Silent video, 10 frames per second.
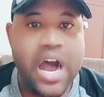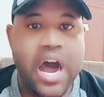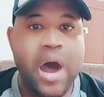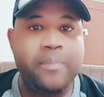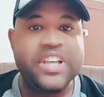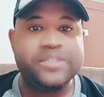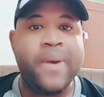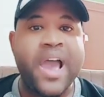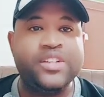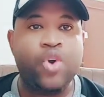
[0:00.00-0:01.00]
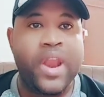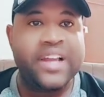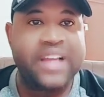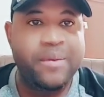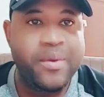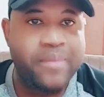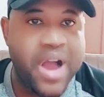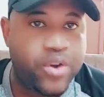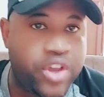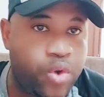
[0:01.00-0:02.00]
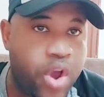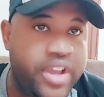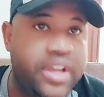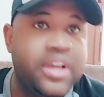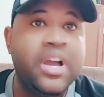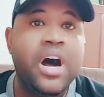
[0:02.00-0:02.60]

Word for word: Um, despite Holland coming back heroic,